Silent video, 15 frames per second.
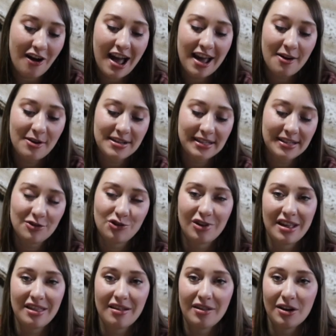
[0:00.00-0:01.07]
I always
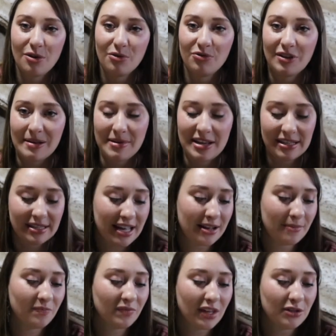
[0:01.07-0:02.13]
enjoy the little freebies
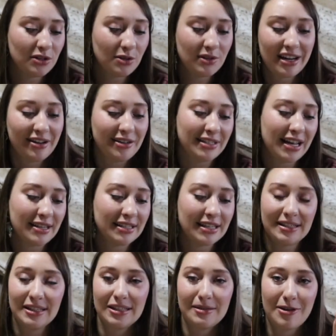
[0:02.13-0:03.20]
that doTERRA sends
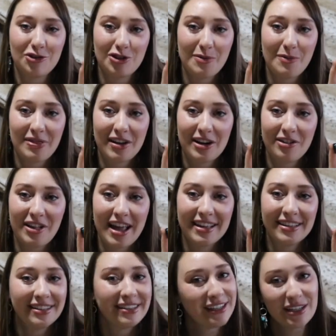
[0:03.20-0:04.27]
us, especially when they're
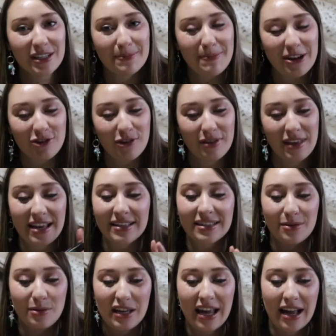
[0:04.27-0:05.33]
like little special things
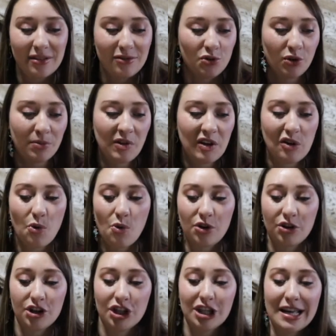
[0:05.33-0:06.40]
that we can't normally
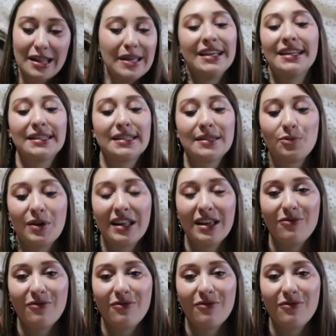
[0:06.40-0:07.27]
order. I think it's really